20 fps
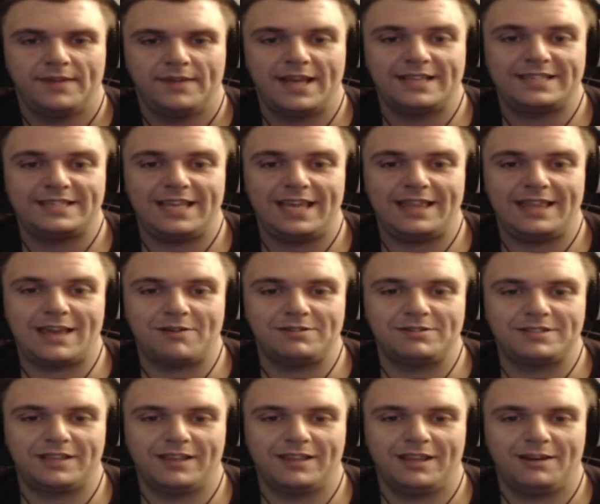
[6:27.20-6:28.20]
Yeah, see, that was
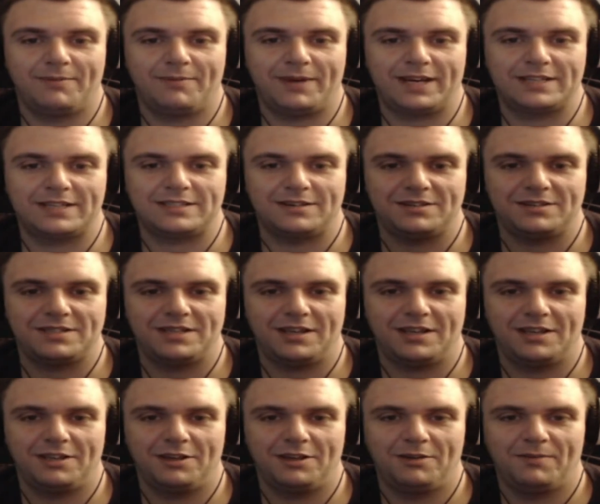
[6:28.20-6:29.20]
the glitter box I was
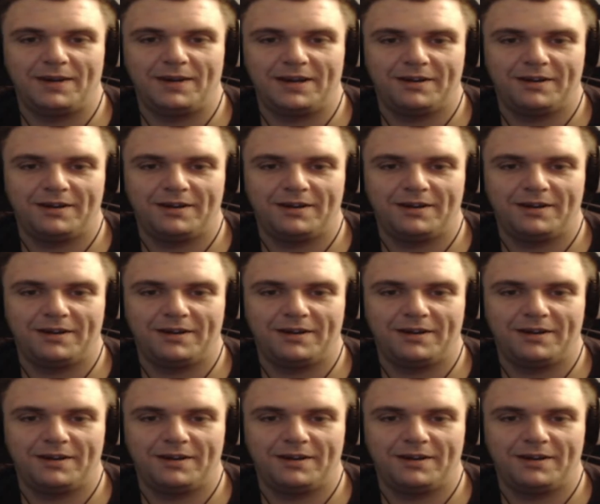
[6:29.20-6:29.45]
telling you about.